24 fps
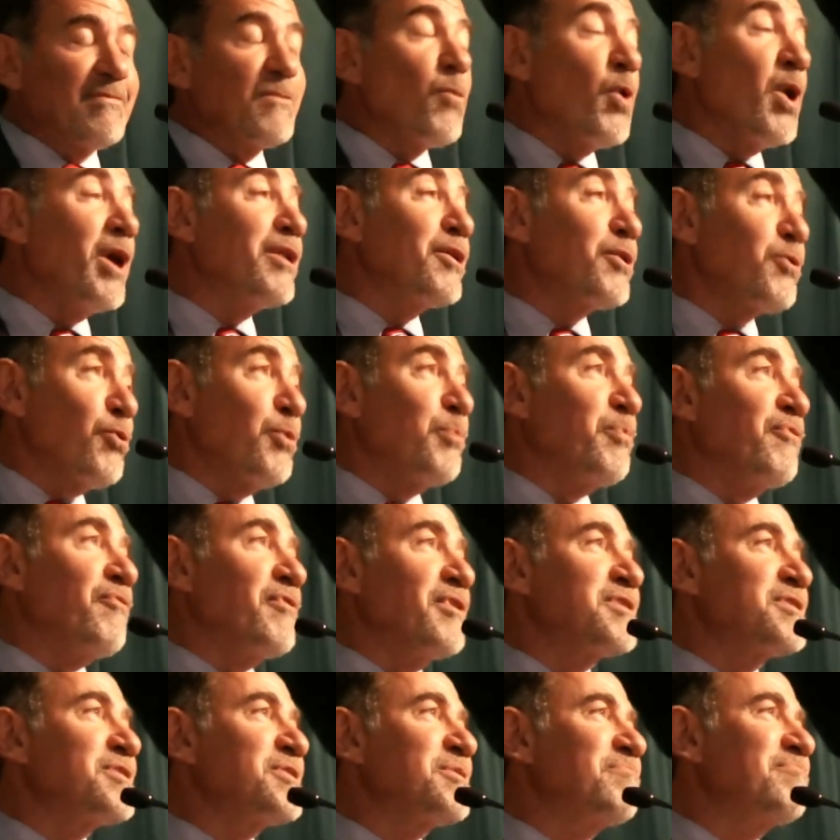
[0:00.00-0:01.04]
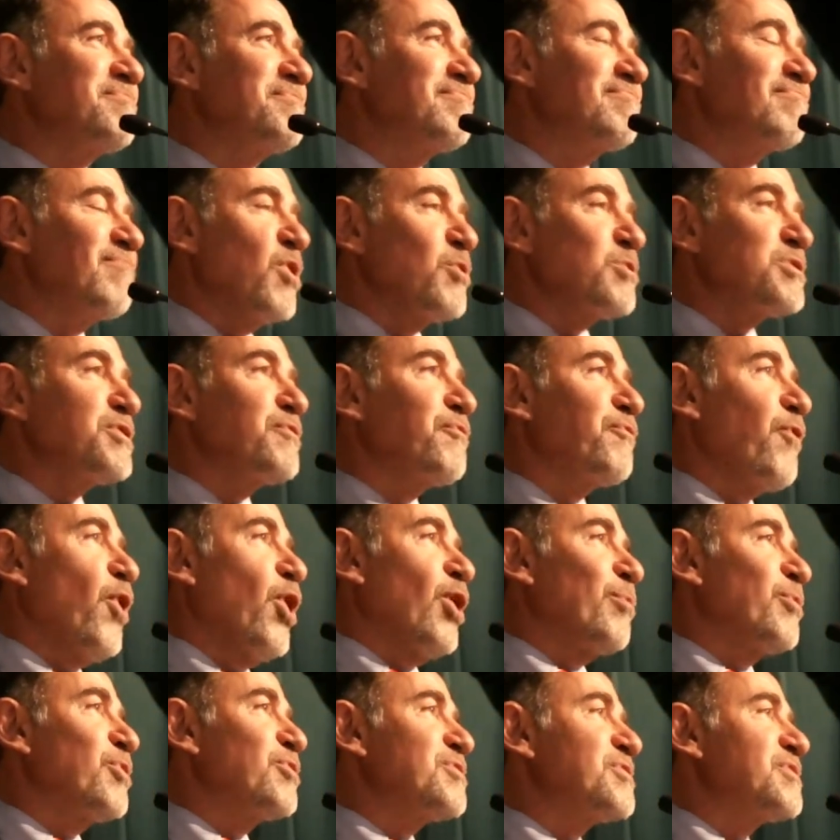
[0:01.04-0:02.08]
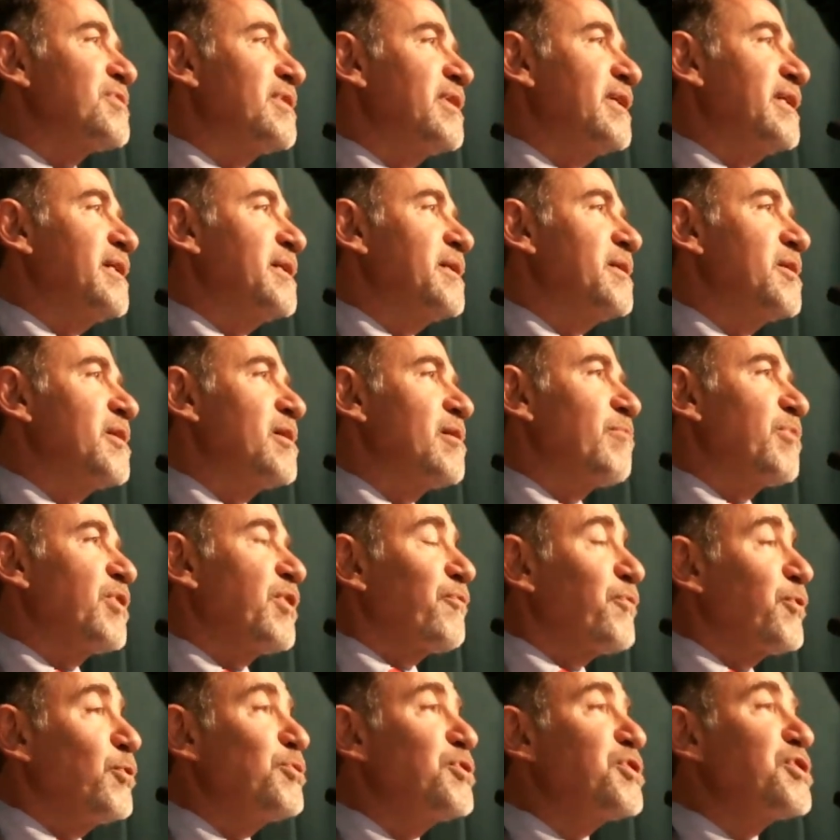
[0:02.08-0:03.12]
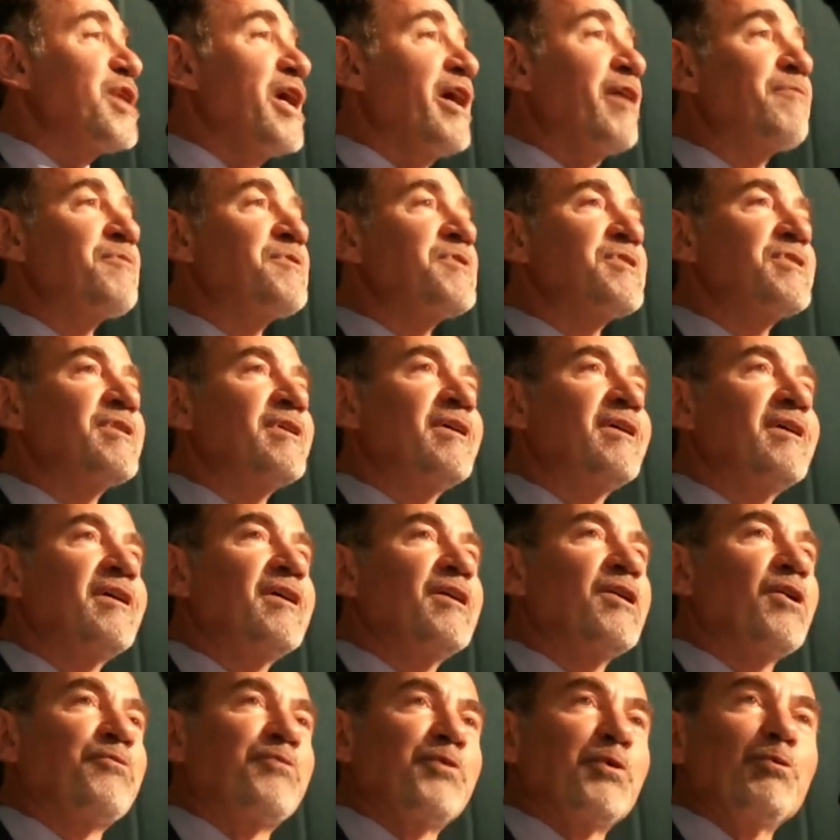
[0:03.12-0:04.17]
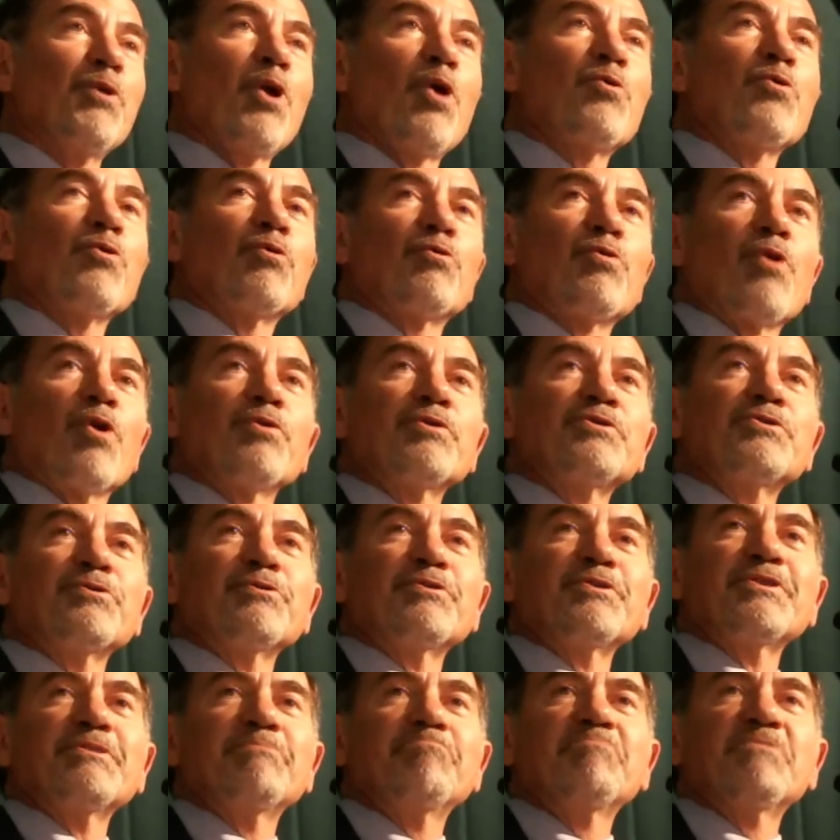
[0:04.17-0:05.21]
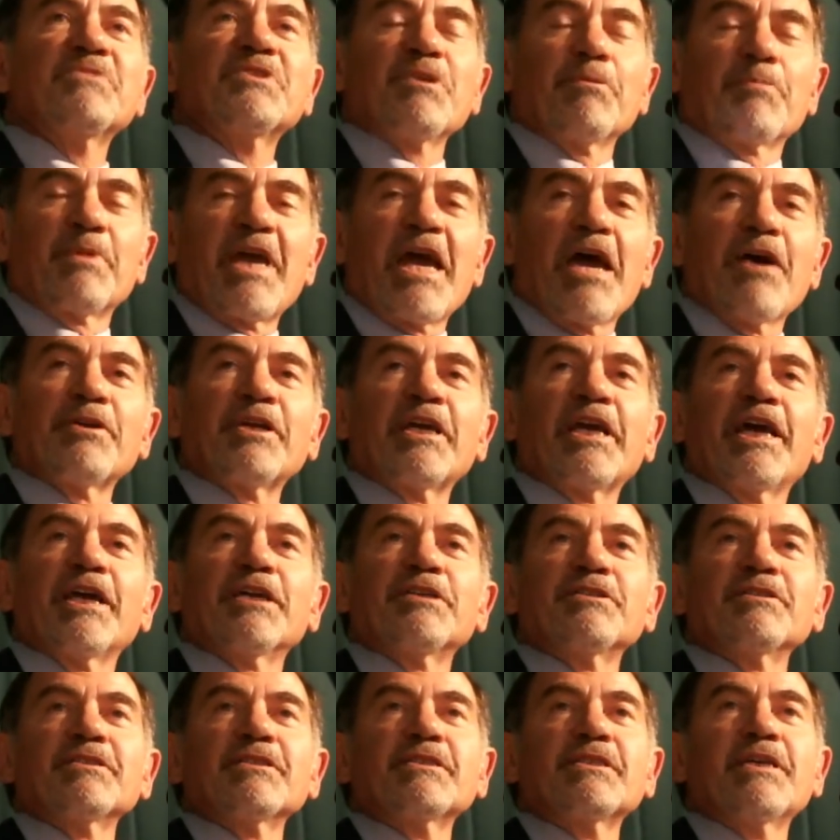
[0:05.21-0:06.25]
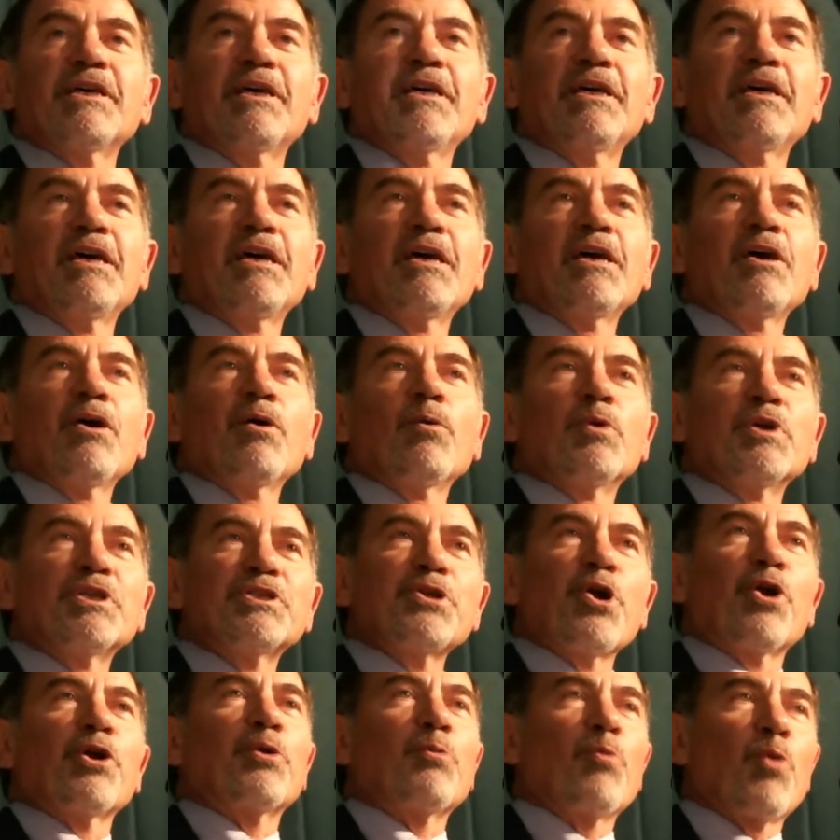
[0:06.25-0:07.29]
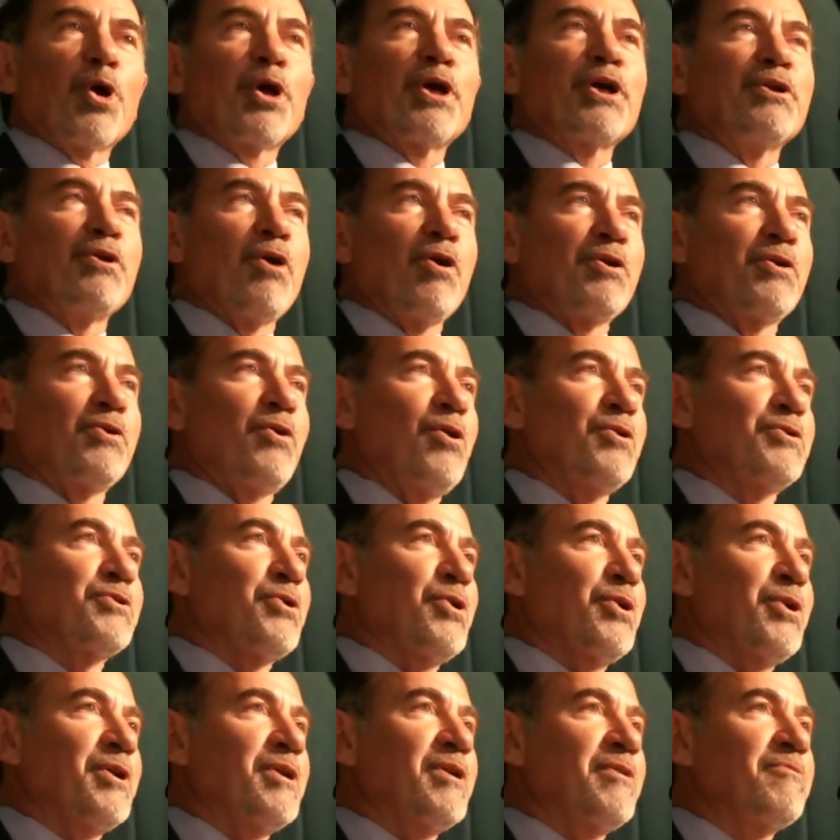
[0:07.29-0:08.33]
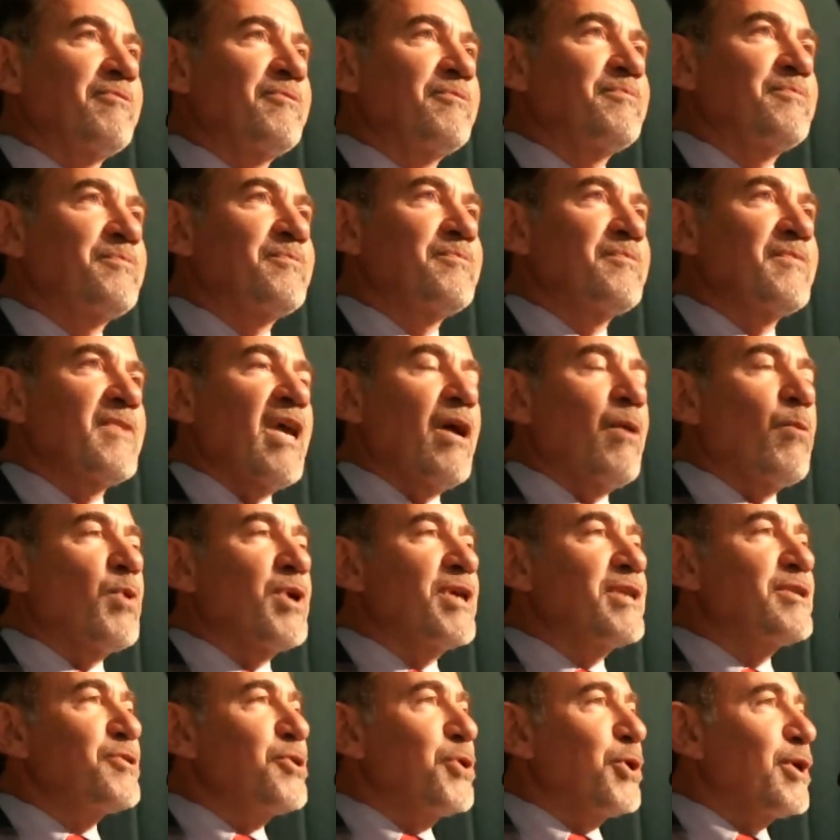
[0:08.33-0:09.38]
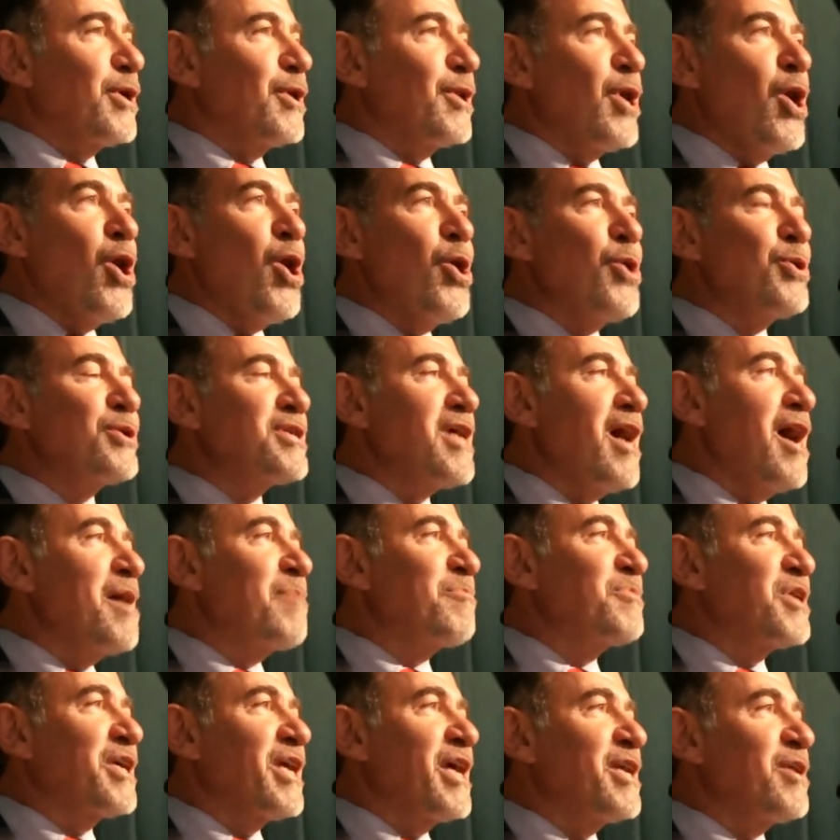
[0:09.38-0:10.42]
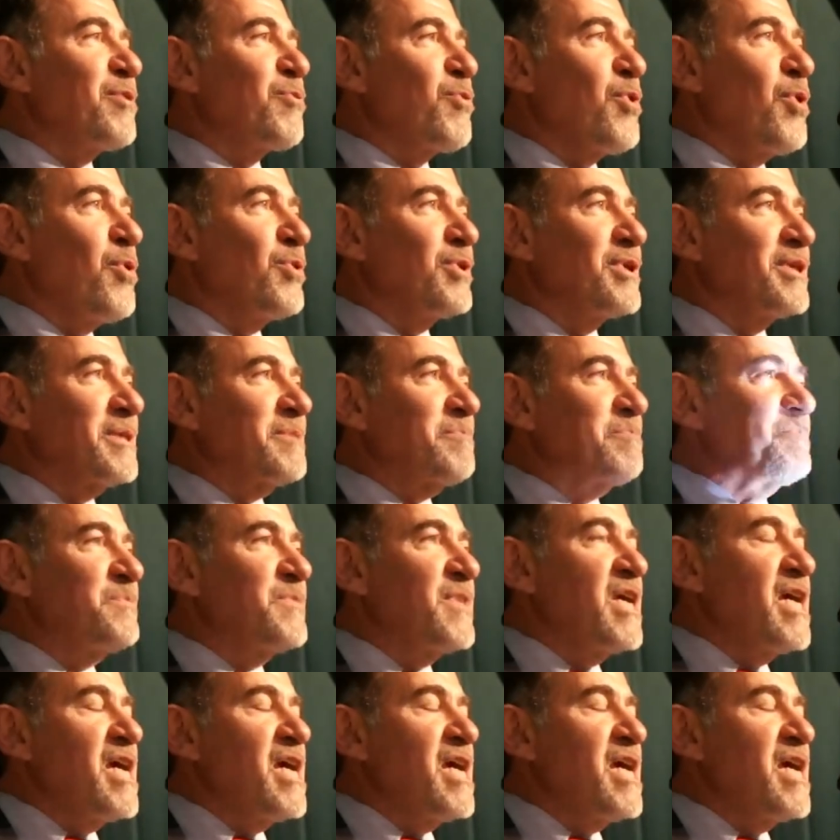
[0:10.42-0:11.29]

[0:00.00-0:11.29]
Well, a group of us, mostly farmers, but a few chefs, a few local grocers, some county agents, we started working on an alternative. And we took a long time to get it rolling.